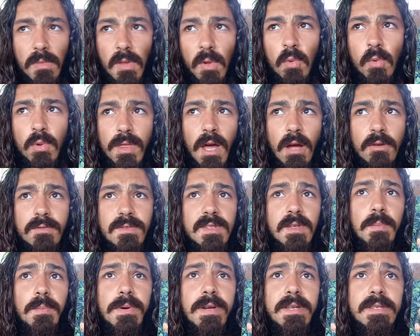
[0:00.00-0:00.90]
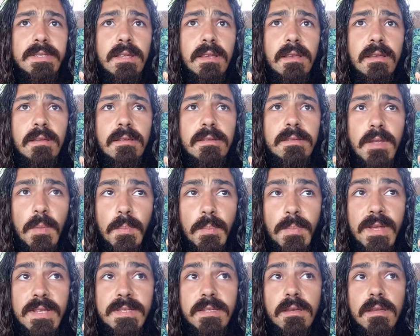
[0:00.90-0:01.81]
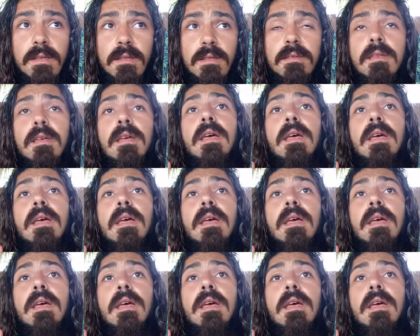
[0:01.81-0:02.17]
without suppressing it.